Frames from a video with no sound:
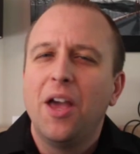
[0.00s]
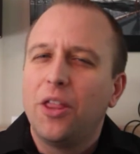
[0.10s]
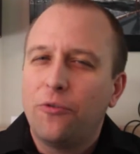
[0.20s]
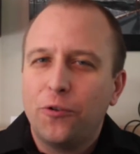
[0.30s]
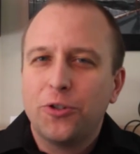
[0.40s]

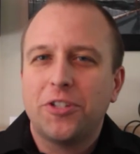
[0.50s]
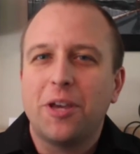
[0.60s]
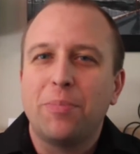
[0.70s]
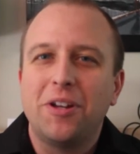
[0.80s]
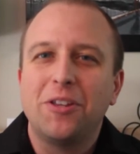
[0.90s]
The first
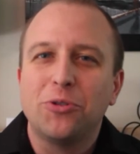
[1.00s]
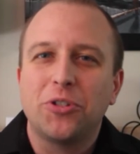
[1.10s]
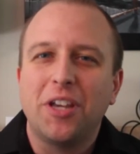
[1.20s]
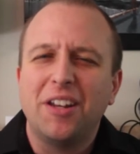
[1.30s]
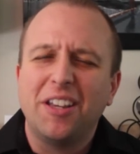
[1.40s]
step in
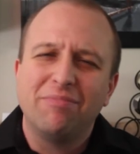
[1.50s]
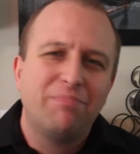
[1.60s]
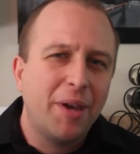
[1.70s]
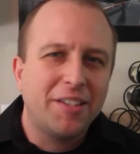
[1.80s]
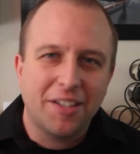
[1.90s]
understanding
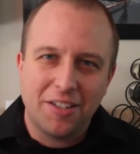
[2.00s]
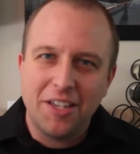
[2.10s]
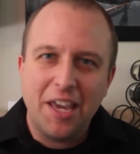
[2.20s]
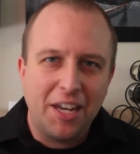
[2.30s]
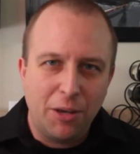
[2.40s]

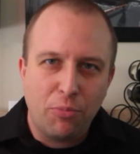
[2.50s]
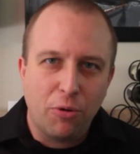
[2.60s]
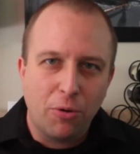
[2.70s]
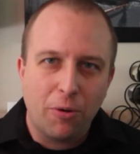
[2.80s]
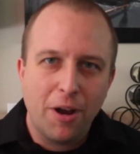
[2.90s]
basically any
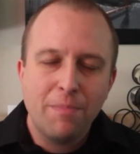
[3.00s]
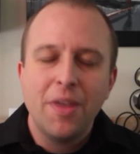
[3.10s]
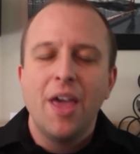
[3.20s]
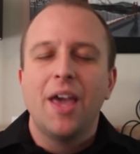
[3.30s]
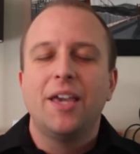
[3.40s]
program
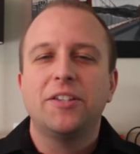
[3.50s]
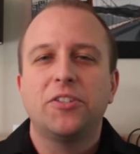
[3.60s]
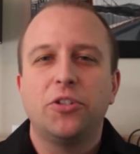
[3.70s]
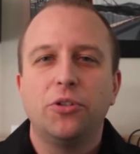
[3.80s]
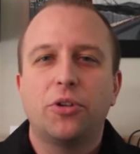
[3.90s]

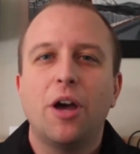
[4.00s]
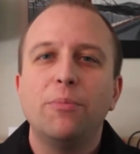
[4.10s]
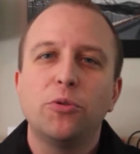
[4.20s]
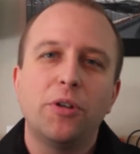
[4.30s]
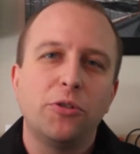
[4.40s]
is to
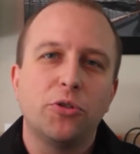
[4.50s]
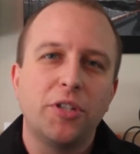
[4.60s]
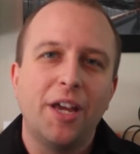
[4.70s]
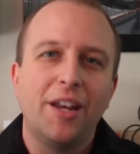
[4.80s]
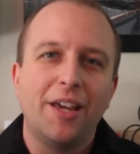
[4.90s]
come to an
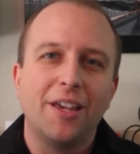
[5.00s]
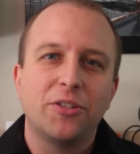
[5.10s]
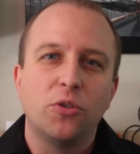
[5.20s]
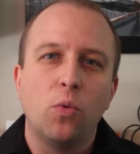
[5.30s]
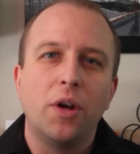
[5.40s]
understanding
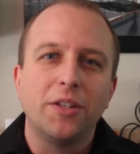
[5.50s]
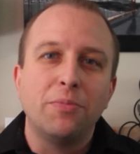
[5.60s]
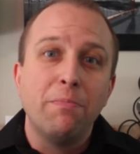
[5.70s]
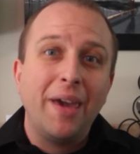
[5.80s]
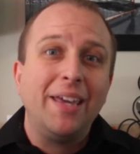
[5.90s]
as to what its
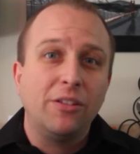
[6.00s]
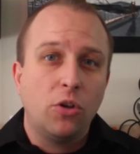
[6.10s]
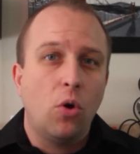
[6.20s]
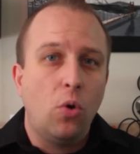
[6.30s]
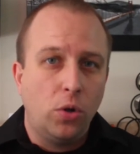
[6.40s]
main
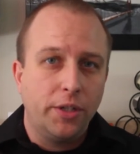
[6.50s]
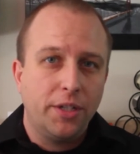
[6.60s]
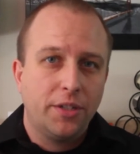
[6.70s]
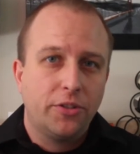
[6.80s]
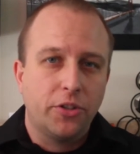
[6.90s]
goal
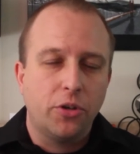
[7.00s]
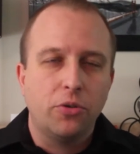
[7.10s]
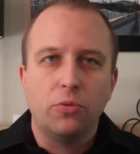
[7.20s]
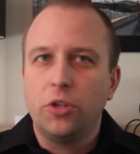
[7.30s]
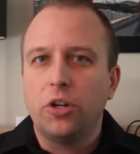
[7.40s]
is.
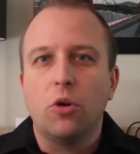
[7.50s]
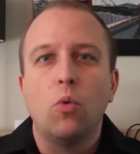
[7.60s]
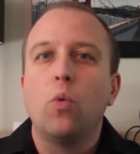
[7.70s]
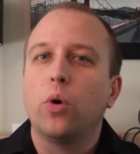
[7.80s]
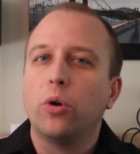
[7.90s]
So,
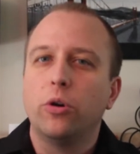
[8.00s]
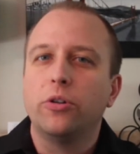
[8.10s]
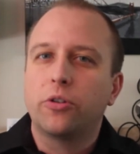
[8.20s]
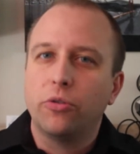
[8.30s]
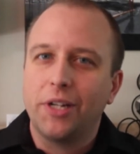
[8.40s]

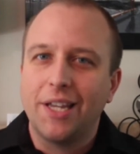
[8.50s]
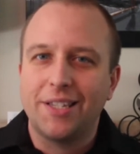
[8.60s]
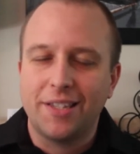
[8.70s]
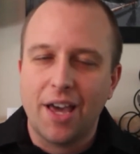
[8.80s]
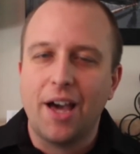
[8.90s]
Word
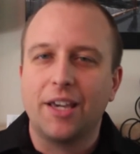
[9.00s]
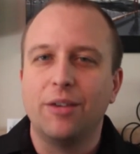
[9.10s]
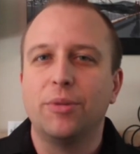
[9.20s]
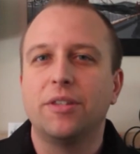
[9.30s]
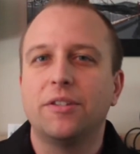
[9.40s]
creates
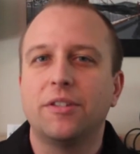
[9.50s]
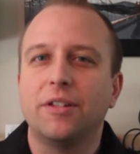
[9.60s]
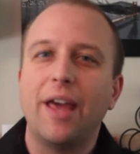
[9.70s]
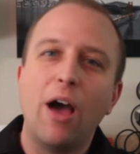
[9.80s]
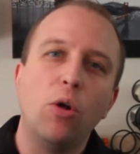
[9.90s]
documents
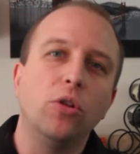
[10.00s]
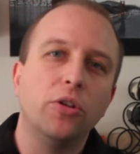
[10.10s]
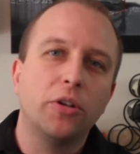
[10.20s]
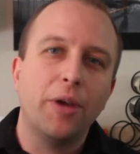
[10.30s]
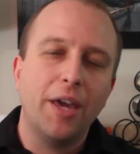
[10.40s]
and
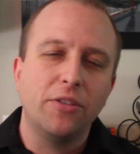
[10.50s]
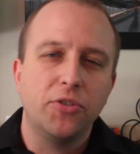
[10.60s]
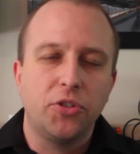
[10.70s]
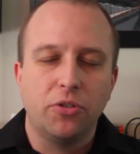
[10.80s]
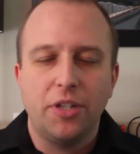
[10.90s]
Outlook
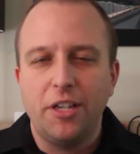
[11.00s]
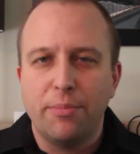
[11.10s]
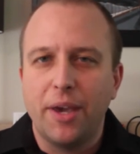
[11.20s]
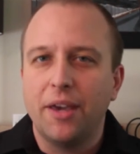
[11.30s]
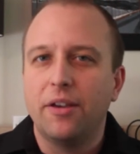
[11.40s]
handles your
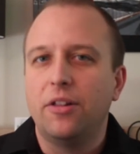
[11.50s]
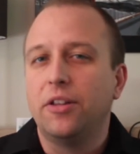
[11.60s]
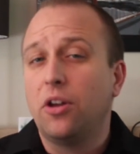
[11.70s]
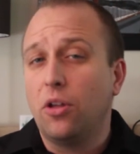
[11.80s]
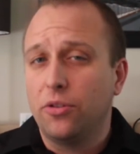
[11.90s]
email
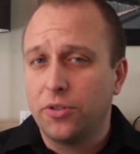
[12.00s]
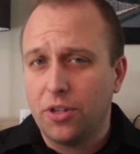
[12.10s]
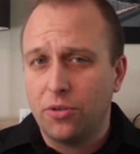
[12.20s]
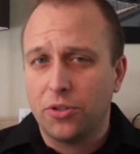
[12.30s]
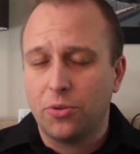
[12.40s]
and all those
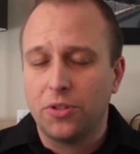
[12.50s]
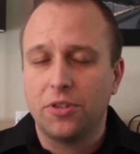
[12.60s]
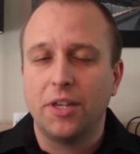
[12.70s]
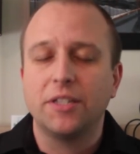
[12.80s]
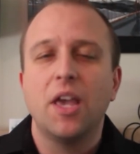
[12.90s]
other sorts of
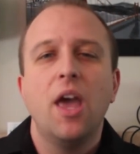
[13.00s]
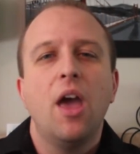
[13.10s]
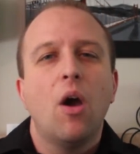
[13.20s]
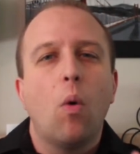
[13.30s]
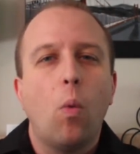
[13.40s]
things.
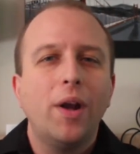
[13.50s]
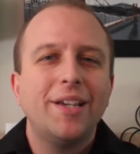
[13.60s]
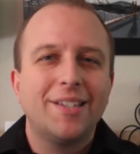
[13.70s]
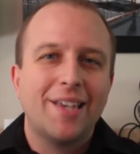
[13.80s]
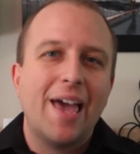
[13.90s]
What
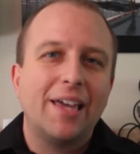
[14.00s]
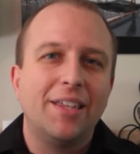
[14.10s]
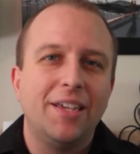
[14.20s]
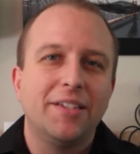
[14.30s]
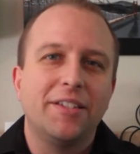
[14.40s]

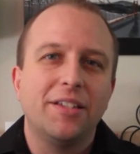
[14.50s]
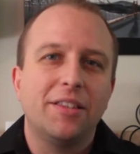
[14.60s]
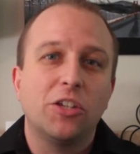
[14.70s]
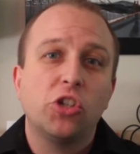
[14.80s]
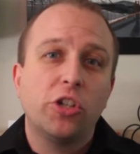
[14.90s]
exactly is it
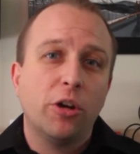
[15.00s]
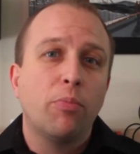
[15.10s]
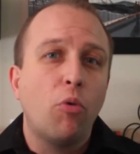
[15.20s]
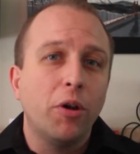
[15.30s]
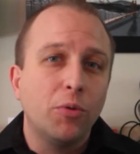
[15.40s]
that
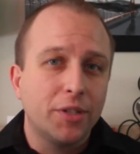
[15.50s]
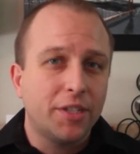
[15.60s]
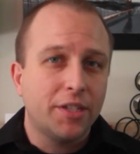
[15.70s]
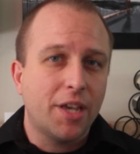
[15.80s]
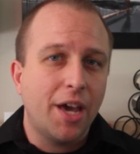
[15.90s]
SharePoint was
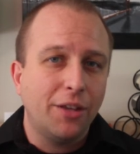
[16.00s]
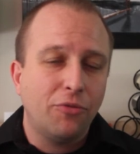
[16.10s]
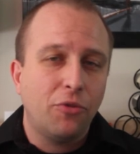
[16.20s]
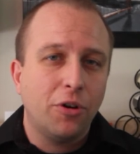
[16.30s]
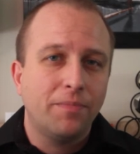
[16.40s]
designed
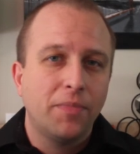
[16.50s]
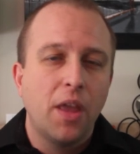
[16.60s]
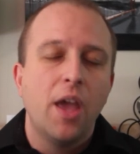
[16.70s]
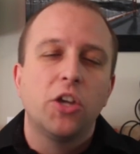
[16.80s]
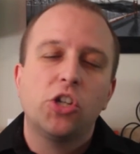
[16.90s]
for?
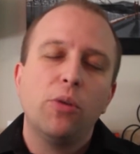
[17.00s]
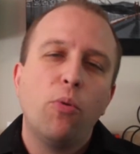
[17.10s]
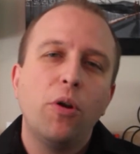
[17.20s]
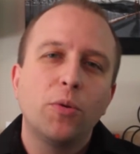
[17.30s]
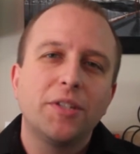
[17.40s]

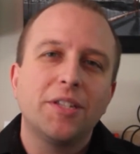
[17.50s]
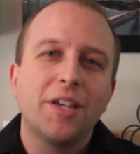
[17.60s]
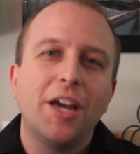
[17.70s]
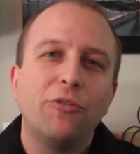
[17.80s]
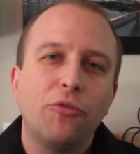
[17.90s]
SharePoint was
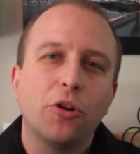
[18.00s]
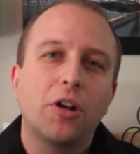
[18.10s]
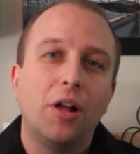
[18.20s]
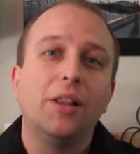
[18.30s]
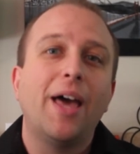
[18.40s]
designed for
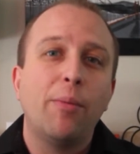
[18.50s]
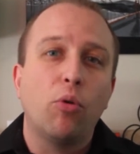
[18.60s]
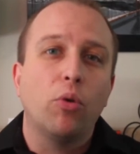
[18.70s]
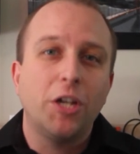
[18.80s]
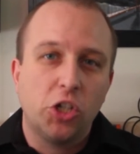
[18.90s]

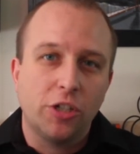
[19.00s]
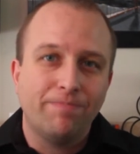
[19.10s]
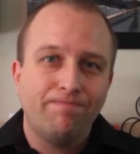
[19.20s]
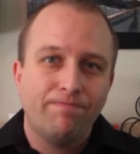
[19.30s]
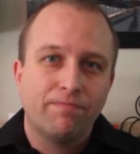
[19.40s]

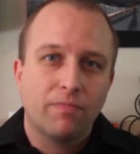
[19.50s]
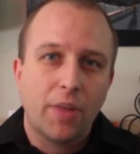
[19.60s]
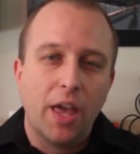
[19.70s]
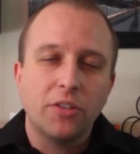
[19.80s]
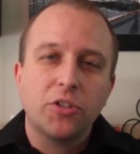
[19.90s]
collaboration.
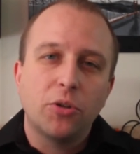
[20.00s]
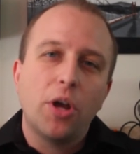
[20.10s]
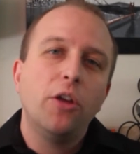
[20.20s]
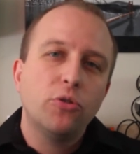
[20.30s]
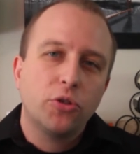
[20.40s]
And so to
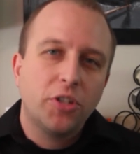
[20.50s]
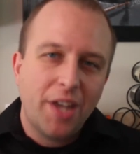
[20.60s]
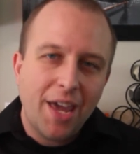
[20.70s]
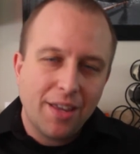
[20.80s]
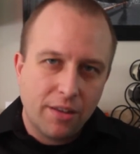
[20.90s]

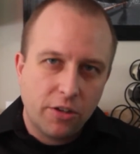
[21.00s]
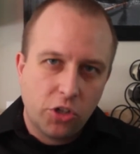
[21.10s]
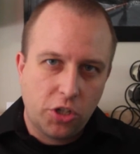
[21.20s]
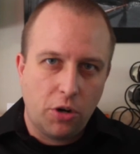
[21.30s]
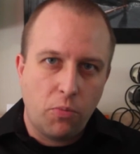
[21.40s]
understand
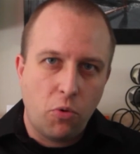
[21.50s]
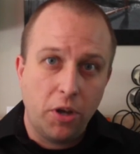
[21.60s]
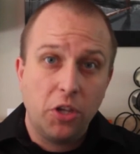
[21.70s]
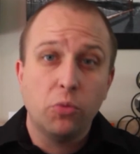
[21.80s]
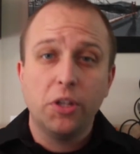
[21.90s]

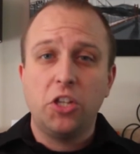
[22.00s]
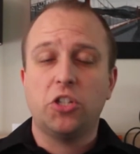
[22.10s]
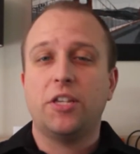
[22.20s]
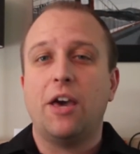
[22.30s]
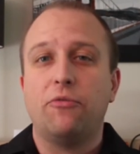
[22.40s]
SharePoint, you really
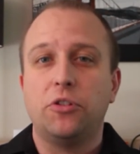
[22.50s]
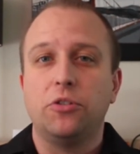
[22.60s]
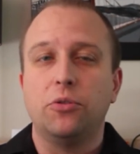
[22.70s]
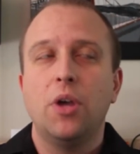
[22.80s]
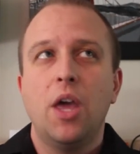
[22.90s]
just have
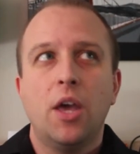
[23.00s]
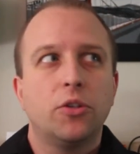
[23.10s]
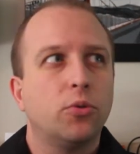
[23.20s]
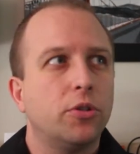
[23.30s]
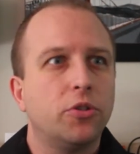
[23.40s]
to
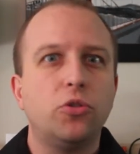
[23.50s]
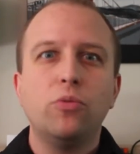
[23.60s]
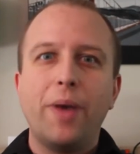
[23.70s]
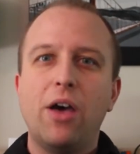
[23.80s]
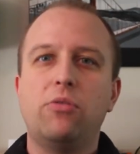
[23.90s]
sort of
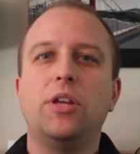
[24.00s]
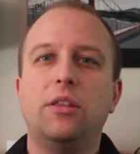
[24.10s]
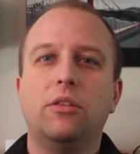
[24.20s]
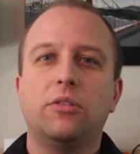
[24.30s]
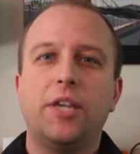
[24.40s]
zoom out
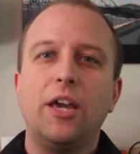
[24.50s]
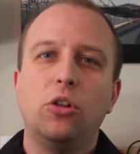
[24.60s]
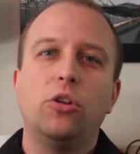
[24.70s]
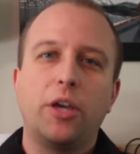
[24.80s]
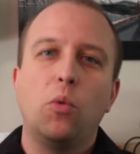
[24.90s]
and take a
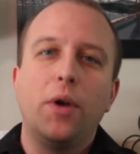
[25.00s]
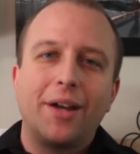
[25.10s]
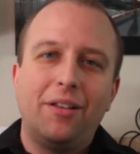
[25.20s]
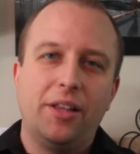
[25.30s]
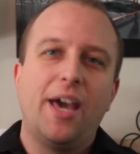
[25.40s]
look at what
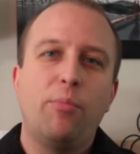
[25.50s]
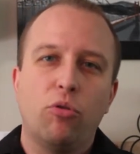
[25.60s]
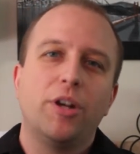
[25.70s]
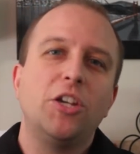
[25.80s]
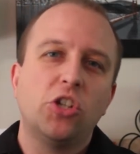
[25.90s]

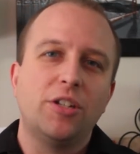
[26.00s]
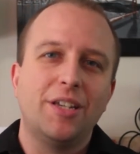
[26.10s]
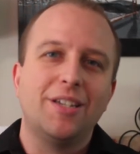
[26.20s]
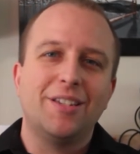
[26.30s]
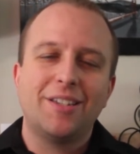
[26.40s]
collaboration
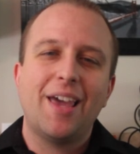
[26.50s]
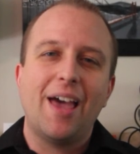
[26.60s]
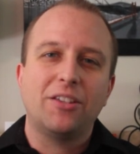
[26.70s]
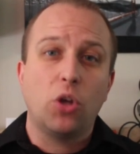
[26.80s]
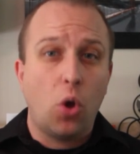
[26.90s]
is
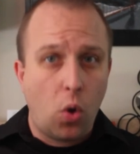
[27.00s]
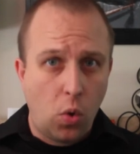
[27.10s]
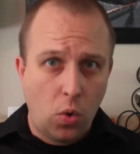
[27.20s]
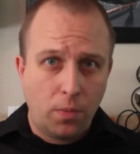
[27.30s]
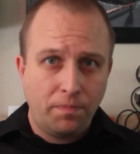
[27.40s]
as a
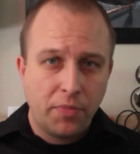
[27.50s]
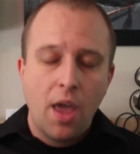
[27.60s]
whole.